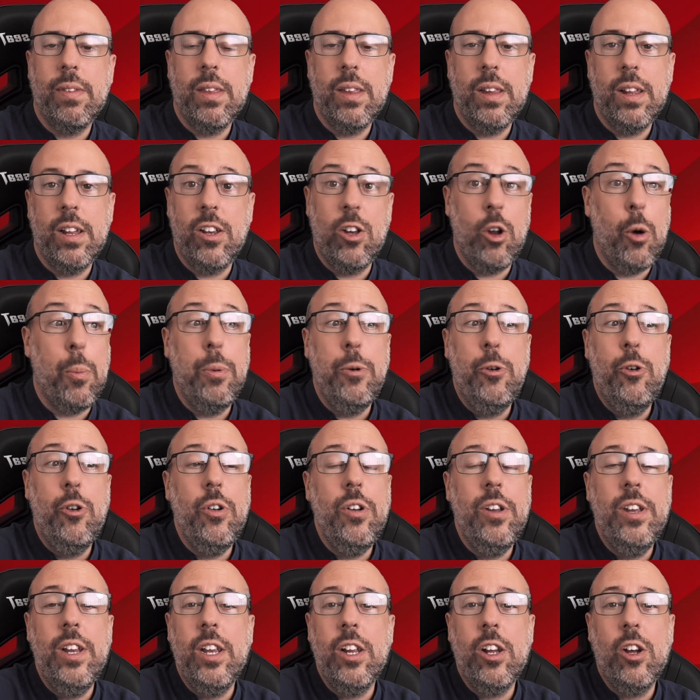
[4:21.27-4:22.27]
the
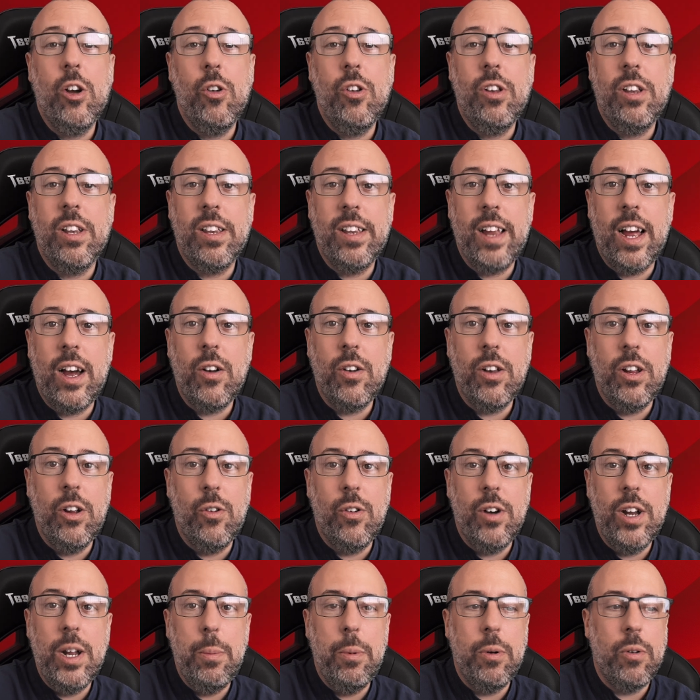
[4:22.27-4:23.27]
opportunity to go to Saudi
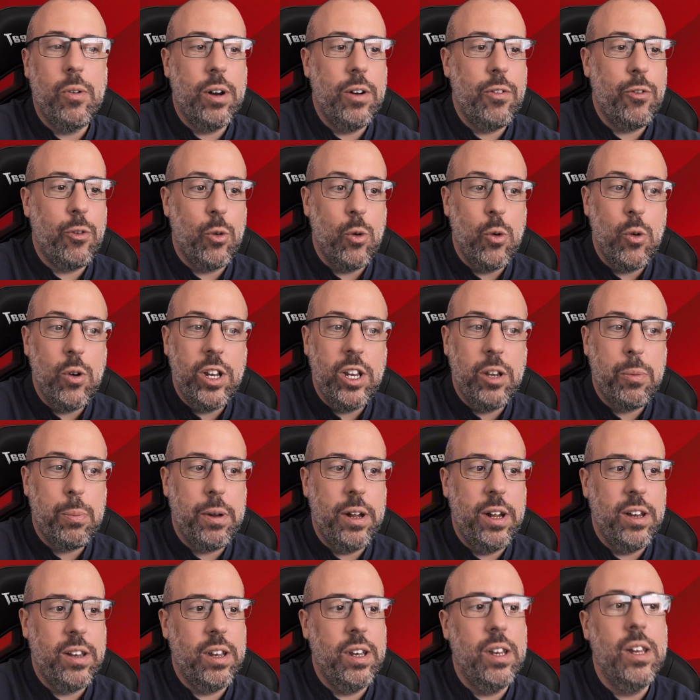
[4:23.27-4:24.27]
Arabia, right, for all these
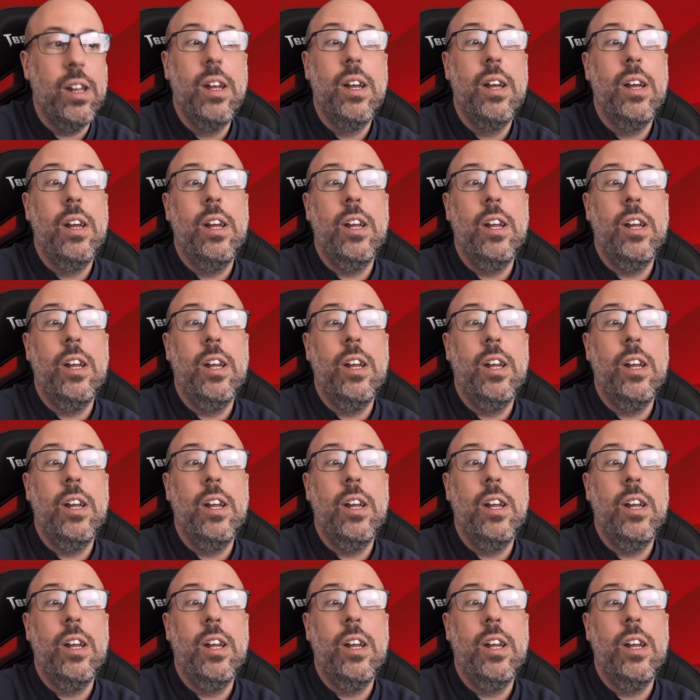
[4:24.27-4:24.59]
players, and